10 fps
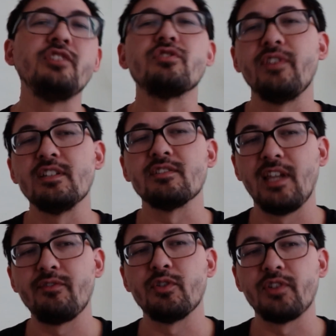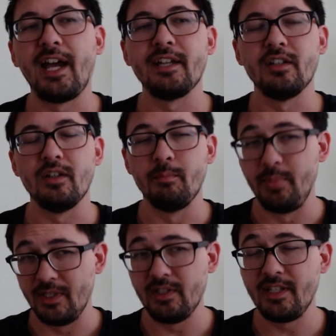of these level 9
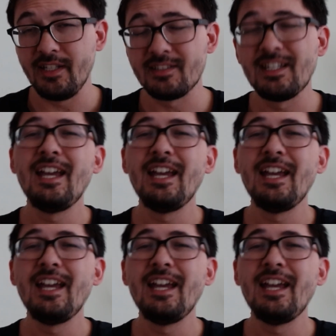abilities.